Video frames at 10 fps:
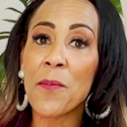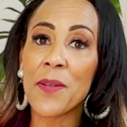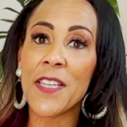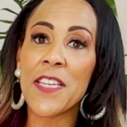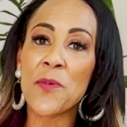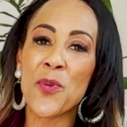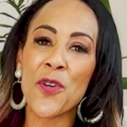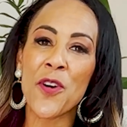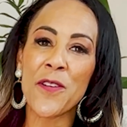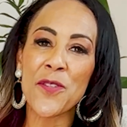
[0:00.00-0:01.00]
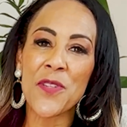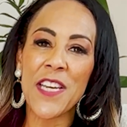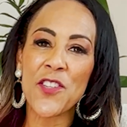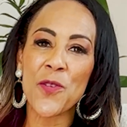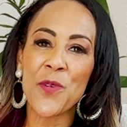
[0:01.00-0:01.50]
please book a
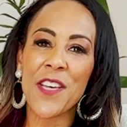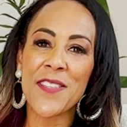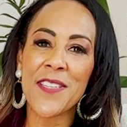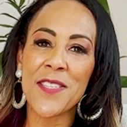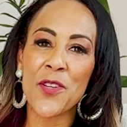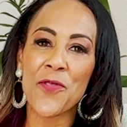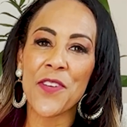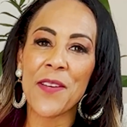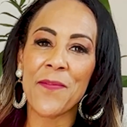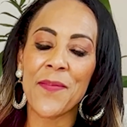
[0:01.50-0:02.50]
consultation with us at SOLVi.